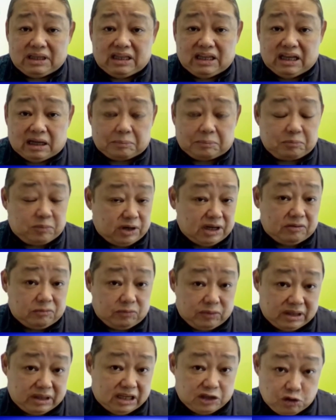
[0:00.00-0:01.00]
the
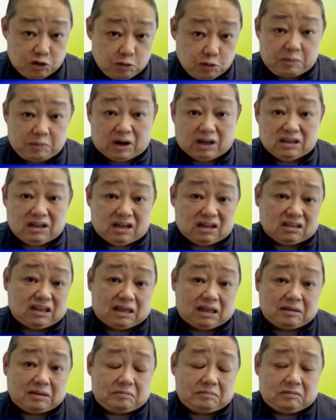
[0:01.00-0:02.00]
new product
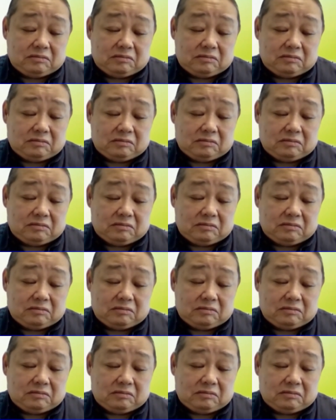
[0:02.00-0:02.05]
that